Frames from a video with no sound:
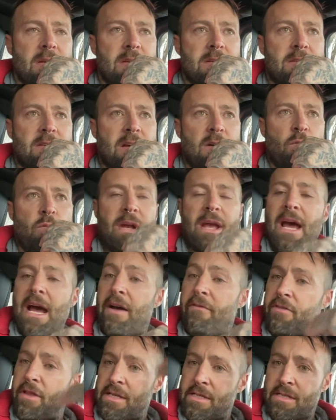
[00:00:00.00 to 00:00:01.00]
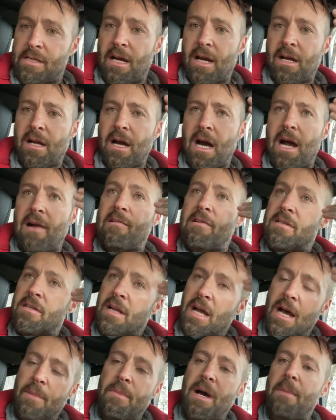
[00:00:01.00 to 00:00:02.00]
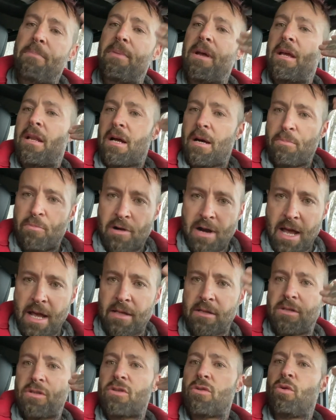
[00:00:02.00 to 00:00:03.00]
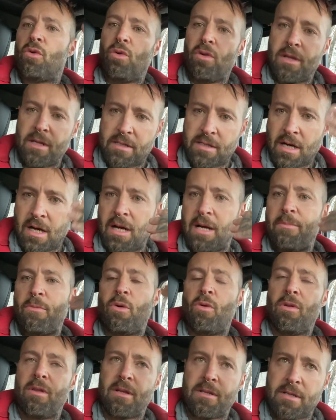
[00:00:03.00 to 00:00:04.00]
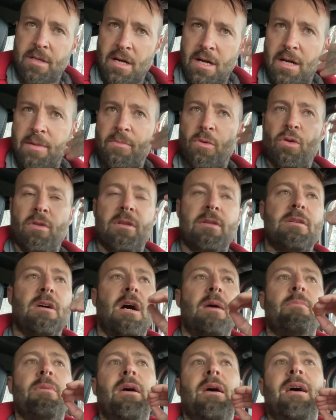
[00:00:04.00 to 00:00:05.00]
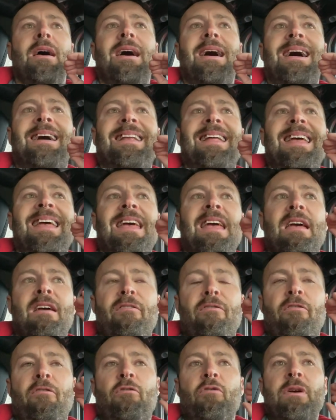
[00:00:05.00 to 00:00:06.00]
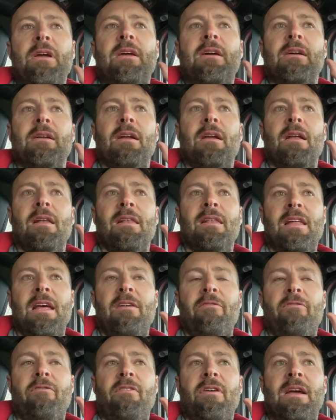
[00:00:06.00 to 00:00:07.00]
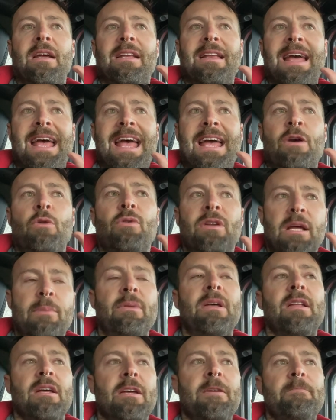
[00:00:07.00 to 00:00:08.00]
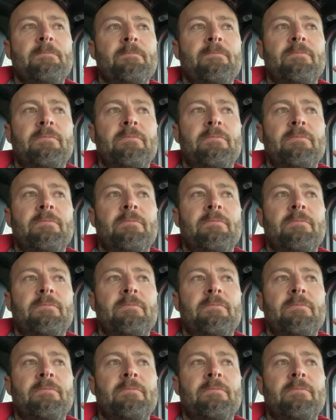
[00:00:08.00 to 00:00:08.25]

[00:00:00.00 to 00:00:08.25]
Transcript: So we have these sankharas come up in our brains all the time, all the time, all the time. And if we can live in equanimity,